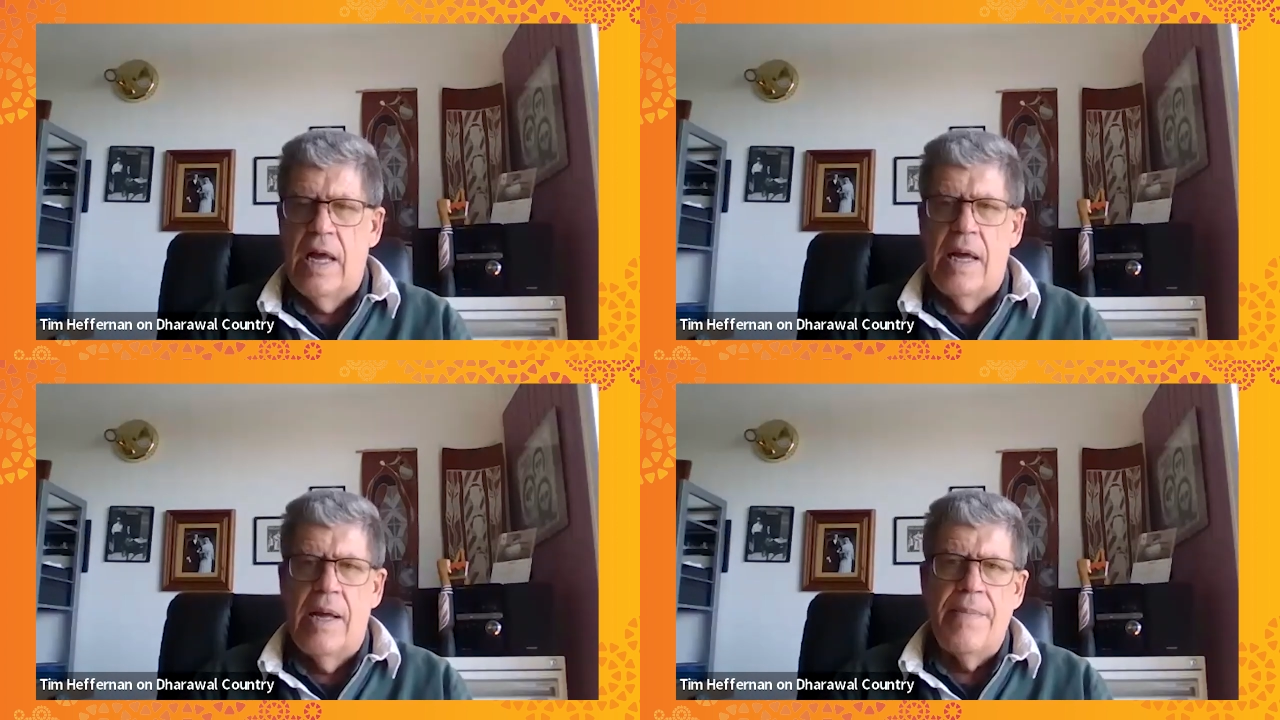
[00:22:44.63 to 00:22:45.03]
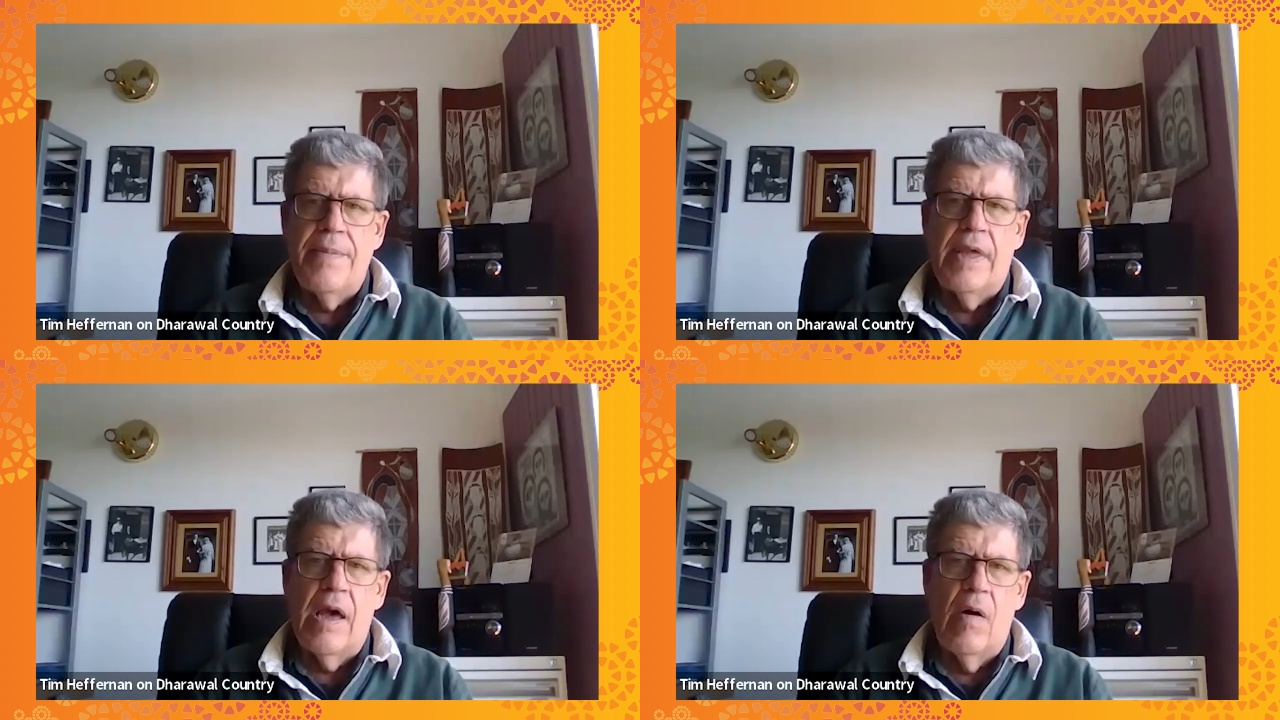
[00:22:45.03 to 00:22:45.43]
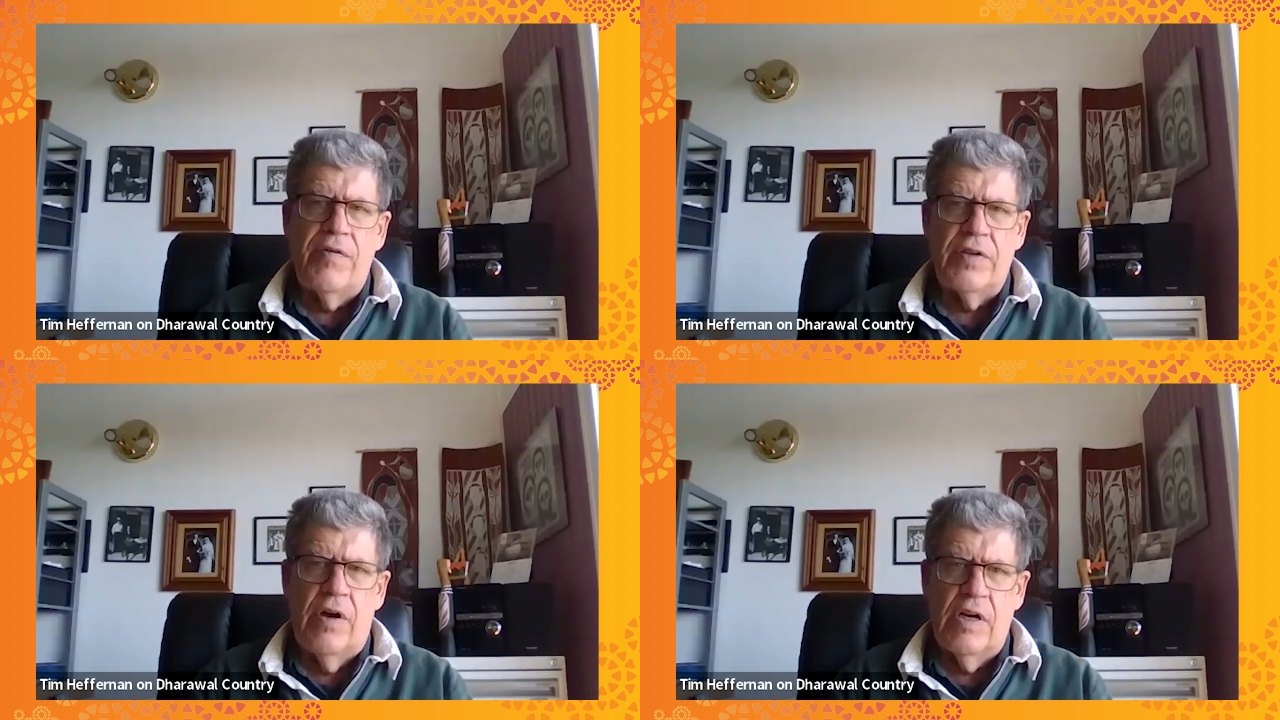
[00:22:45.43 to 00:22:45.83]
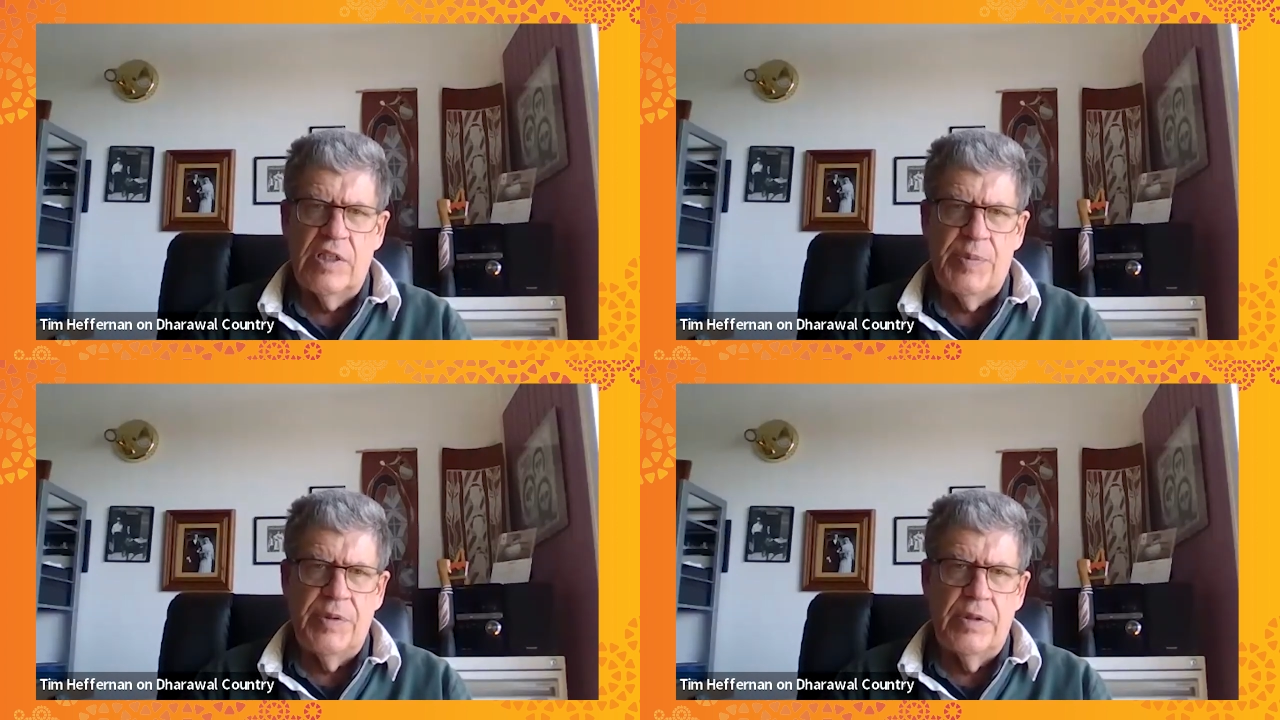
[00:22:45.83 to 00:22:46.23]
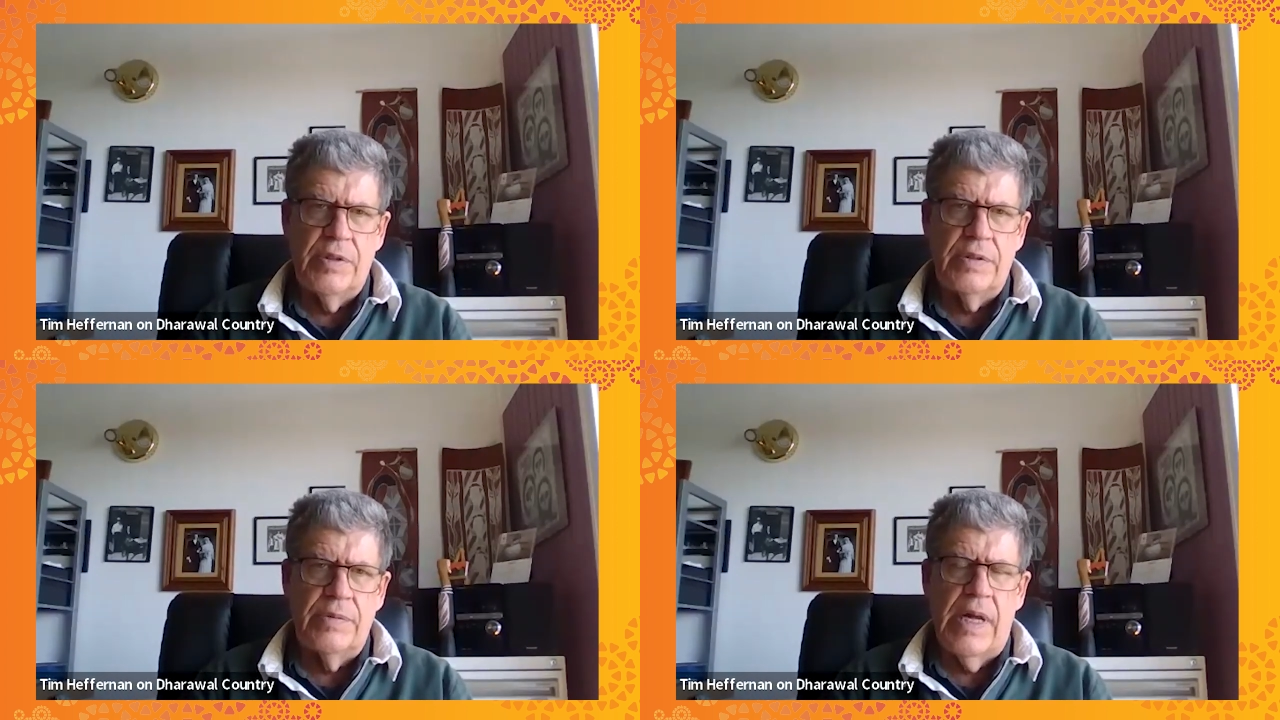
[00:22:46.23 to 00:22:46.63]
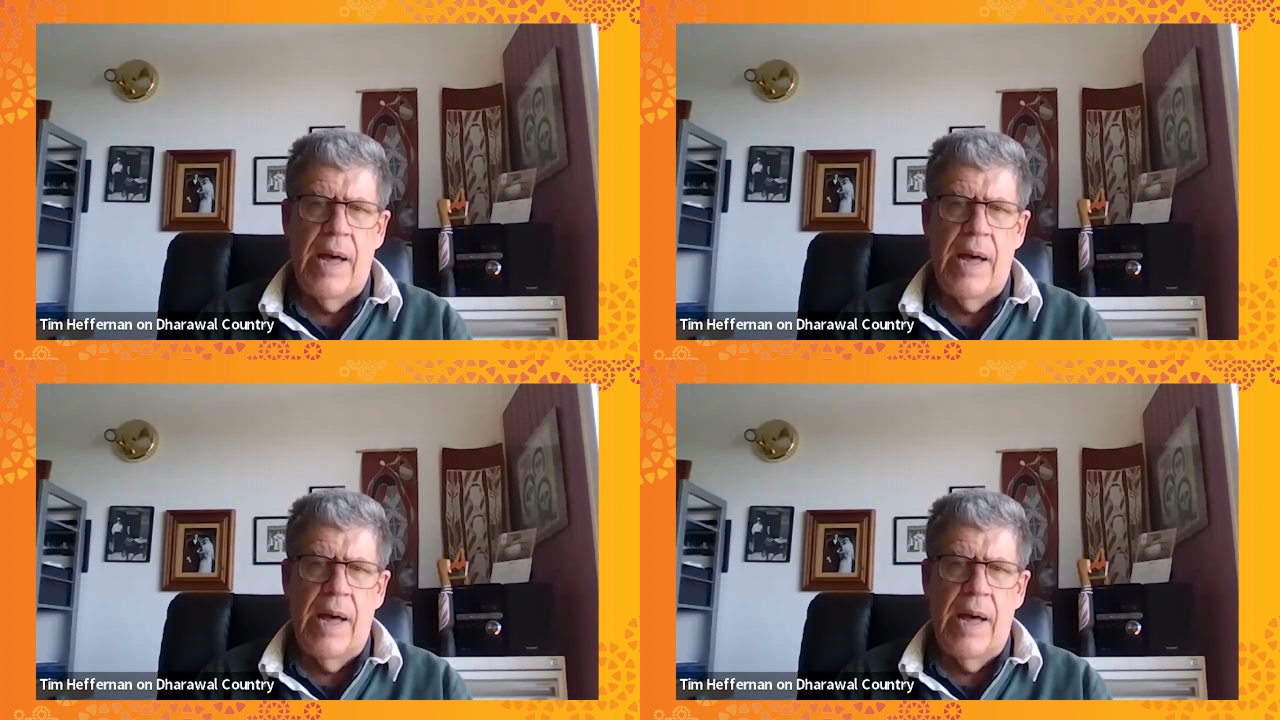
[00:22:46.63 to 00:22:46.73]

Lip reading: go off to hospital,